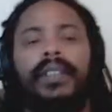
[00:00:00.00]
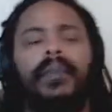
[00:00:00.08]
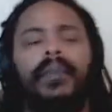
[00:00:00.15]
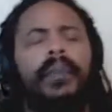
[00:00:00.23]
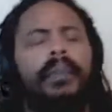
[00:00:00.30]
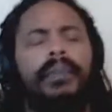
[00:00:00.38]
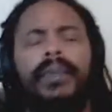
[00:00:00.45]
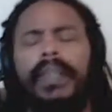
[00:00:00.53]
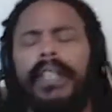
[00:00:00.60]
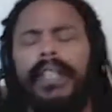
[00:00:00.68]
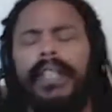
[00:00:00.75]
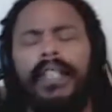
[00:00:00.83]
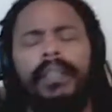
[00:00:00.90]
You weren't
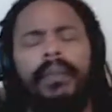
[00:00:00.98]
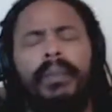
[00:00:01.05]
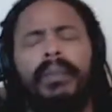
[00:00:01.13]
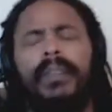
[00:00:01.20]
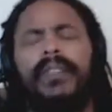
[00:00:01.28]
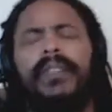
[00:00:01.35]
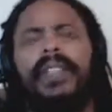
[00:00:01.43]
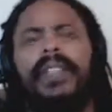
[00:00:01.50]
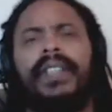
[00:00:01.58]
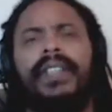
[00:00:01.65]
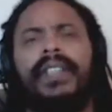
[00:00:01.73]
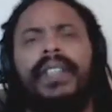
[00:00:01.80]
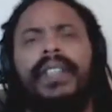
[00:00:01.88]
put here to be perfect.
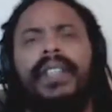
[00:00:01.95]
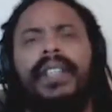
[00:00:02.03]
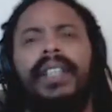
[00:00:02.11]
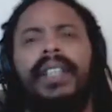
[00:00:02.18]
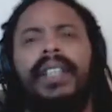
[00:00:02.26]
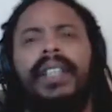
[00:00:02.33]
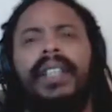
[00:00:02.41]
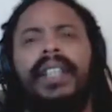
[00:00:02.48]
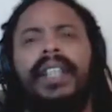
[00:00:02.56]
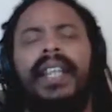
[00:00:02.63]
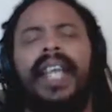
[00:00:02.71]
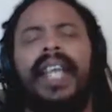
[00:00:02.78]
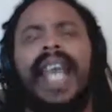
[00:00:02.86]

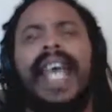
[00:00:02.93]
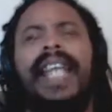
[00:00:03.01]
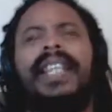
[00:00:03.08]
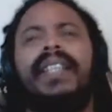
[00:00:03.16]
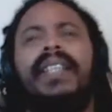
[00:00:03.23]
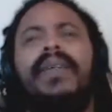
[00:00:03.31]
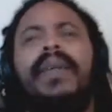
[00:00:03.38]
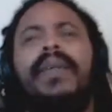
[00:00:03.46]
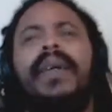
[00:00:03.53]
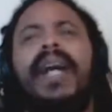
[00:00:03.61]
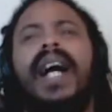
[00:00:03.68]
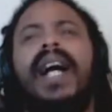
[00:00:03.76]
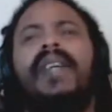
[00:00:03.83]
And
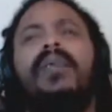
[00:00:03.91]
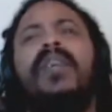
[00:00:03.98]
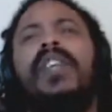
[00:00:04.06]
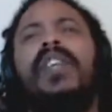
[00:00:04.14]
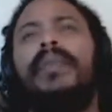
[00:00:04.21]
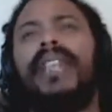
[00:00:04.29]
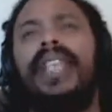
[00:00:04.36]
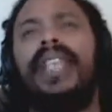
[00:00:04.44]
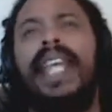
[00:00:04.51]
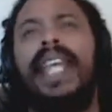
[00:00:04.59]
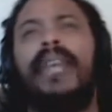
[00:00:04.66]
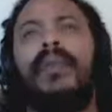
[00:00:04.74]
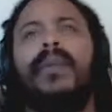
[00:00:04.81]
I welcome the
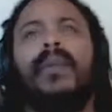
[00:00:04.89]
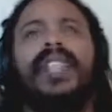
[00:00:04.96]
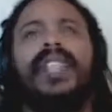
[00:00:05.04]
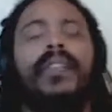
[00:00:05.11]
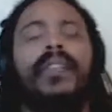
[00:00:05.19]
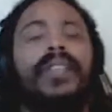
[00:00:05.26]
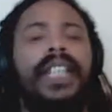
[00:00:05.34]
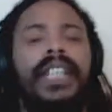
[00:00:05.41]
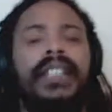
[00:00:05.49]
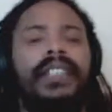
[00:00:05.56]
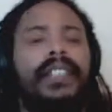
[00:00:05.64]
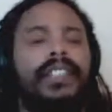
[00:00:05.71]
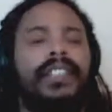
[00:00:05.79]
day when we don't
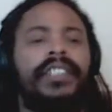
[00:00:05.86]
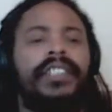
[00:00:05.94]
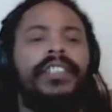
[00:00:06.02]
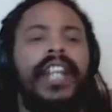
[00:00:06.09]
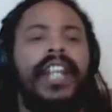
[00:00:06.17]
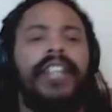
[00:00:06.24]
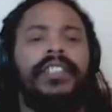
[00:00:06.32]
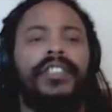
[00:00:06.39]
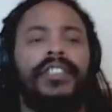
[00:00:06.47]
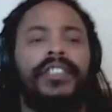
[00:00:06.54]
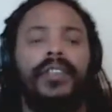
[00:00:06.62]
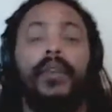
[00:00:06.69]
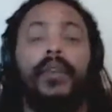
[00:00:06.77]
need such
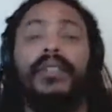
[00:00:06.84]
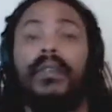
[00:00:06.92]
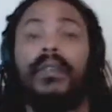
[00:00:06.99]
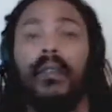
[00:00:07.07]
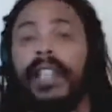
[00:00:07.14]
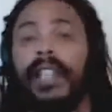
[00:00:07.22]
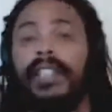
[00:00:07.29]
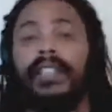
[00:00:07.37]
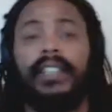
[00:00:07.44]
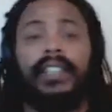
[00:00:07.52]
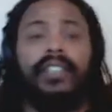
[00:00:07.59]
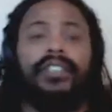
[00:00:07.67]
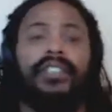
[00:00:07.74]
distractions or even want
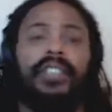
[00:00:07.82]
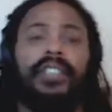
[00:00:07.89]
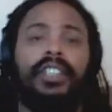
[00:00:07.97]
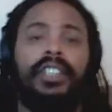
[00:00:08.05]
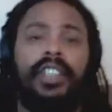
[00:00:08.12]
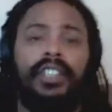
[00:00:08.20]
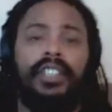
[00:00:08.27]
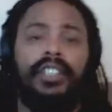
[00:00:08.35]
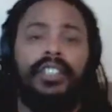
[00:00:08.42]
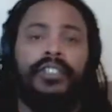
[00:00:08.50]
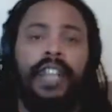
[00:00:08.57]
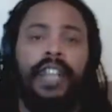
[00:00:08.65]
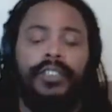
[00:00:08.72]
such such
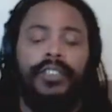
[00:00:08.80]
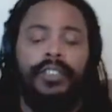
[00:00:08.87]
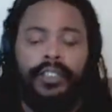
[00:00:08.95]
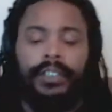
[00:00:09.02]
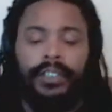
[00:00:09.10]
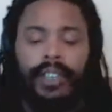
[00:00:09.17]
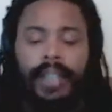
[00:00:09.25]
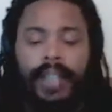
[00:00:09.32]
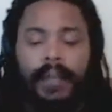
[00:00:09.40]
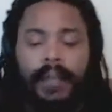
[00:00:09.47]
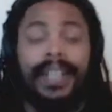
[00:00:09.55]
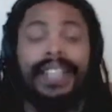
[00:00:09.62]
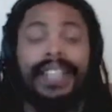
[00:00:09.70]
distractions.
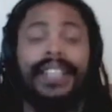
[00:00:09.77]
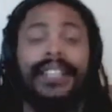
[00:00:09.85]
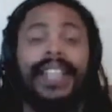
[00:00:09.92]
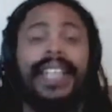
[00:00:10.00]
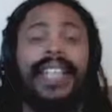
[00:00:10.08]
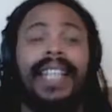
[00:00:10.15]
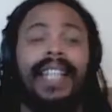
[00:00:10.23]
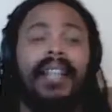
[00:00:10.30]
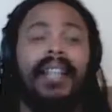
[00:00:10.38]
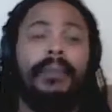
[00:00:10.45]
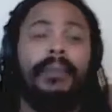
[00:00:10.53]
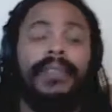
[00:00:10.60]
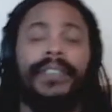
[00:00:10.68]
But until that day
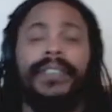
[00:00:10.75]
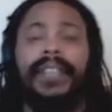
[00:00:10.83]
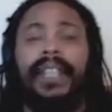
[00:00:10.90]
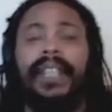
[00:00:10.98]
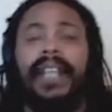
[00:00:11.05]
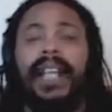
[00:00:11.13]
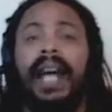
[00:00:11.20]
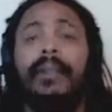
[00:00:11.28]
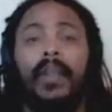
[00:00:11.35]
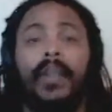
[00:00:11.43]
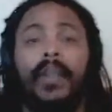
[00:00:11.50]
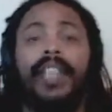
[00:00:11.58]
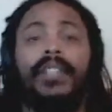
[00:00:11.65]
comes,
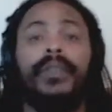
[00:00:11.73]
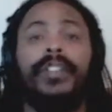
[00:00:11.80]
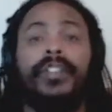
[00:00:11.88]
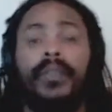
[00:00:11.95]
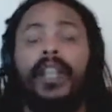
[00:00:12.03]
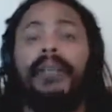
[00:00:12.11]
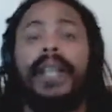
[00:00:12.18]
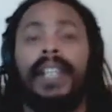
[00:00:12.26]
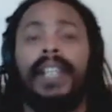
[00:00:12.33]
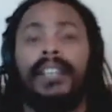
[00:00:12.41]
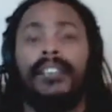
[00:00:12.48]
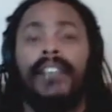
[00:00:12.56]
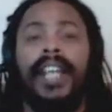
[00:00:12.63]
I'm going to enjoy
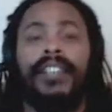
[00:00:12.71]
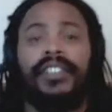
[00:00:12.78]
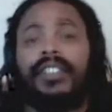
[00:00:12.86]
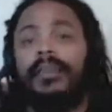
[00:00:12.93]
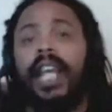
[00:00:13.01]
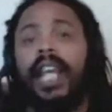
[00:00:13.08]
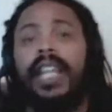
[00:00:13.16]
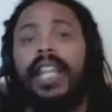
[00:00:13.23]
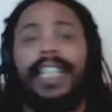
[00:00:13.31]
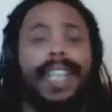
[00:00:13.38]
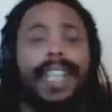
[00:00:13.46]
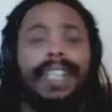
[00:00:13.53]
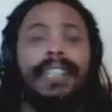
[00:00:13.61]
my distractions. I'm not
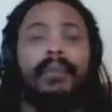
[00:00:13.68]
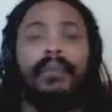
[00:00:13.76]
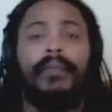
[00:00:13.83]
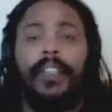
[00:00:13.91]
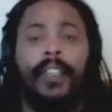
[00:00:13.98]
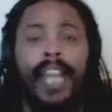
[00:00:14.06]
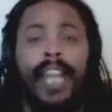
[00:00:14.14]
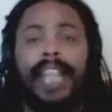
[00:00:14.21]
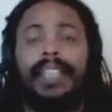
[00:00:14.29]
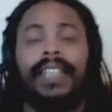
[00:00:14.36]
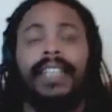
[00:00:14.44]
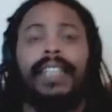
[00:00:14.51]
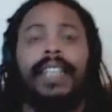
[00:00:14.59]
going to take them for
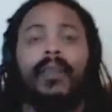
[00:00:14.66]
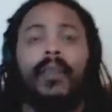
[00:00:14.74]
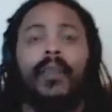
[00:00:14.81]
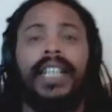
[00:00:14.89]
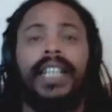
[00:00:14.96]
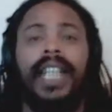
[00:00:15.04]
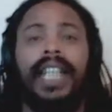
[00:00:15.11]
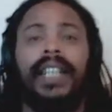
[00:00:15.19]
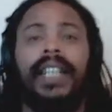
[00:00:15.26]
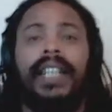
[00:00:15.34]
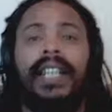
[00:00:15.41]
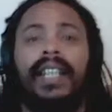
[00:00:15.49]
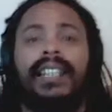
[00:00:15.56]
granted and then one
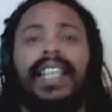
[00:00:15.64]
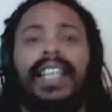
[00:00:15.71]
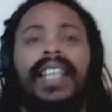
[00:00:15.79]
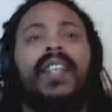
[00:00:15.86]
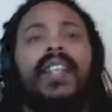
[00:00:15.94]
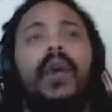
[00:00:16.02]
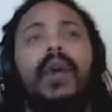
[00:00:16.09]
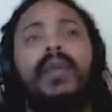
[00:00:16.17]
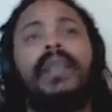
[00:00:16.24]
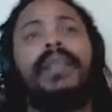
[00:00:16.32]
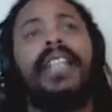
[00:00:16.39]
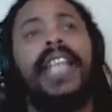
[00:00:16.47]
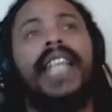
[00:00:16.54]
day say, you know, I
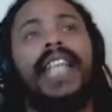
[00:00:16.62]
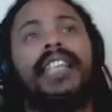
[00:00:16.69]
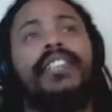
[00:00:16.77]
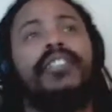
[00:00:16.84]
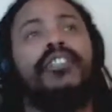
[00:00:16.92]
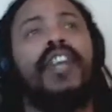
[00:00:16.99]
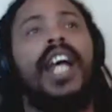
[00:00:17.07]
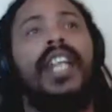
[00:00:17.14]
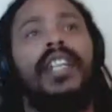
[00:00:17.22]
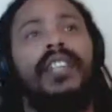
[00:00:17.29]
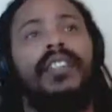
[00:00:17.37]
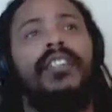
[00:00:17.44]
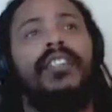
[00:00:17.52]
would have been nice to
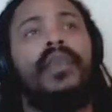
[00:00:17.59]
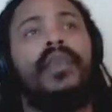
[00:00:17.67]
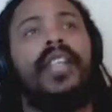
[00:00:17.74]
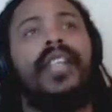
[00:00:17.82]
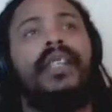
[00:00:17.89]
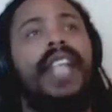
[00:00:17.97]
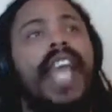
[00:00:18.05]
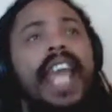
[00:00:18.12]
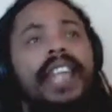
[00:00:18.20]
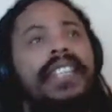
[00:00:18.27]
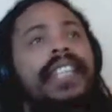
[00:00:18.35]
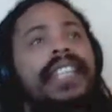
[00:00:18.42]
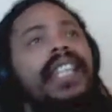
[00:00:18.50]
try doing
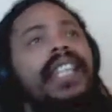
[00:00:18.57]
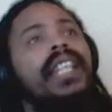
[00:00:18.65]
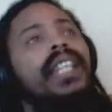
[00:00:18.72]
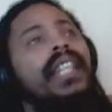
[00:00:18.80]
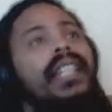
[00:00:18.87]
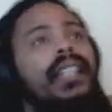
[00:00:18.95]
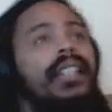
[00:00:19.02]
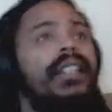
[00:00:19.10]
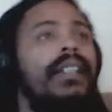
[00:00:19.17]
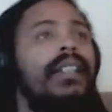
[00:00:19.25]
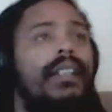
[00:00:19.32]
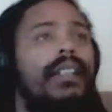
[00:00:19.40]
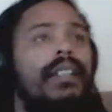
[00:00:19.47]
X thing
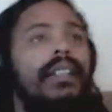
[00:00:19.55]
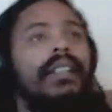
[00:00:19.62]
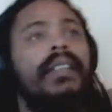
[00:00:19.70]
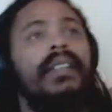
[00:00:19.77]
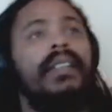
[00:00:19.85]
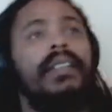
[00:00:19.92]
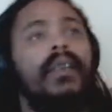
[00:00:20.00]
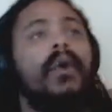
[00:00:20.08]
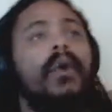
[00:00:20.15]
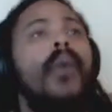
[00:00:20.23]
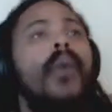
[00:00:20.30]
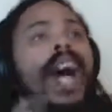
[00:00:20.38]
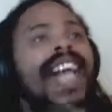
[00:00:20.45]

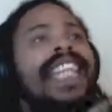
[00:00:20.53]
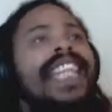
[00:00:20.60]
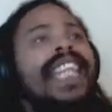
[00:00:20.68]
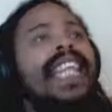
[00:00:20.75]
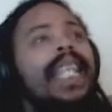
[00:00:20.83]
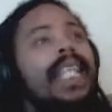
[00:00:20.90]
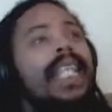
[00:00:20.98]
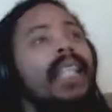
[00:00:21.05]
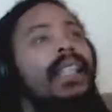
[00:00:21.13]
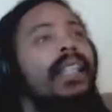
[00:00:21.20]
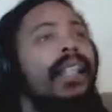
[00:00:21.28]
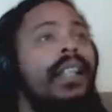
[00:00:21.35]
or Y thing.